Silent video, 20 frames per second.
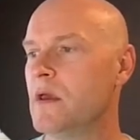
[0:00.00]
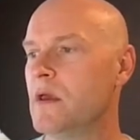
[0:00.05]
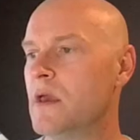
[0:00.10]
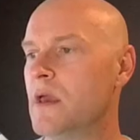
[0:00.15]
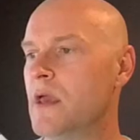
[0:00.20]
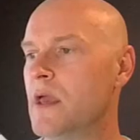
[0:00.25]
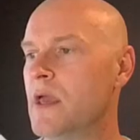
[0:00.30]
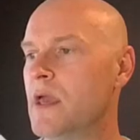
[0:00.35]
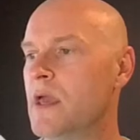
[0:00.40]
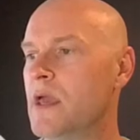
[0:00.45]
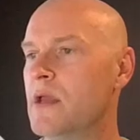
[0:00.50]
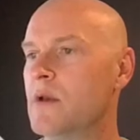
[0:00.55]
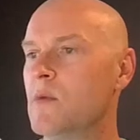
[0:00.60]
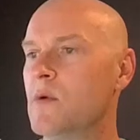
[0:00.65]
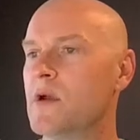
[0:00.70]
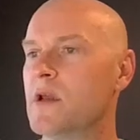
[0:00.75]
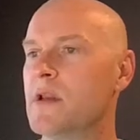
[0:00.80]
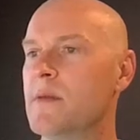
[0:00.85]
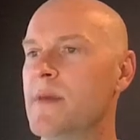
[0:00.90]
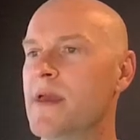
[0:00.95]
and
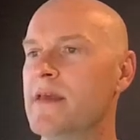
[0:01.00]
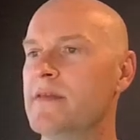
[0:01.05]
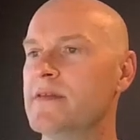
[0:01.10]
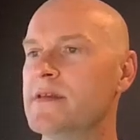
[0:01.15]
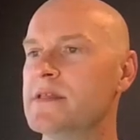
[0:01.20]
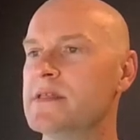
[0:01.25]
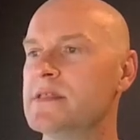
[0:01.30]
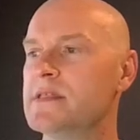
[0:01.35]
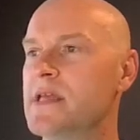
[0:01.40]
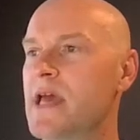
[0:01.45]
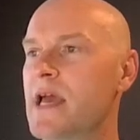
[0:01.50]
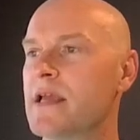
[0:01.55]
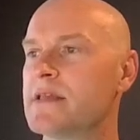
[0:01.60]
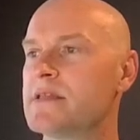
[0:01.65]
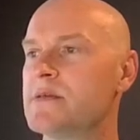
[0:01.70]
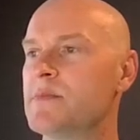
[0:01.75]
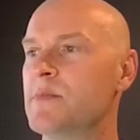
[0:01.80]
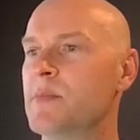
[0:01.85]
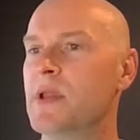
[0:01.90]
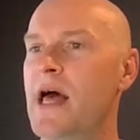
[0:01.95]
we're going to make this
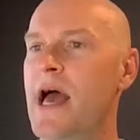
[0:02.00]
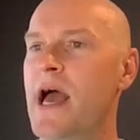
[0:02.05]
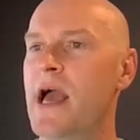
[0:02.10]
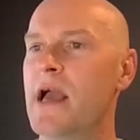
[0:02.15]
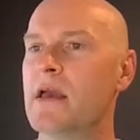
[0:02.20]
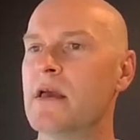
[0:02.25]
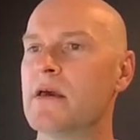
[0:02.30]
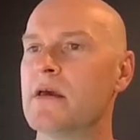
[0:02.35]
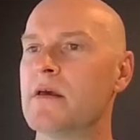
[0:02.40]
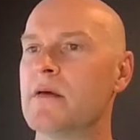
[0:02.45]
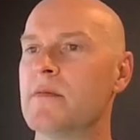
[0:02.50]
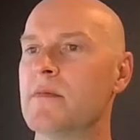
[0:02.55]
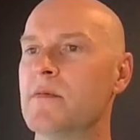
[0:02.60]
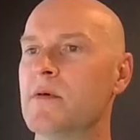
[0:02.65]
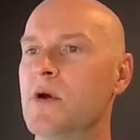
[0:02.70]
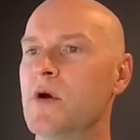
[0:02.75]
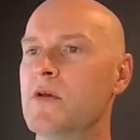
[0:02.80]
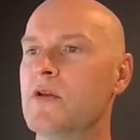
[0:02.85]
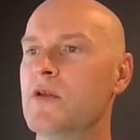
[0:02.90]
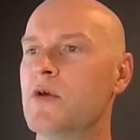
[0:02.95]
text black.
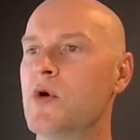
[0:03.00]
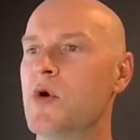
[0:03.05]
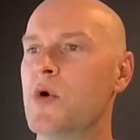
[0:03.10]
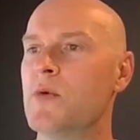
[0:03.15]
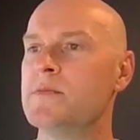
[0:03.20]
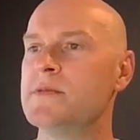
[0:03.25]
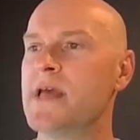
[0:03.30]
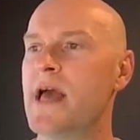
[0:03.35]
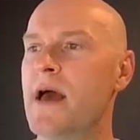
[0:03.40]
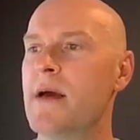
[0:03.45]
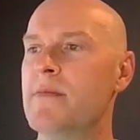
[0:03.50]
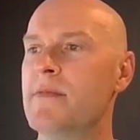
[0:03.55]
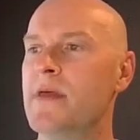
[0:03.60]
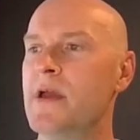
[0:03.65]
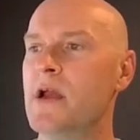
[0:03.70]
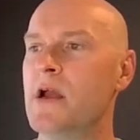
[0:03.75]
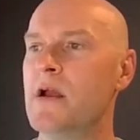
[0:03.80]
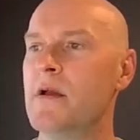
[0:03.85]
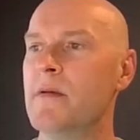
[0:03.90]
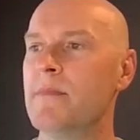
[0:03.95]
Go to the Home tab
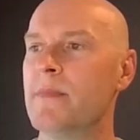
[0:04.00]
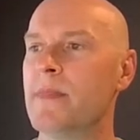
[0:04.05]
there.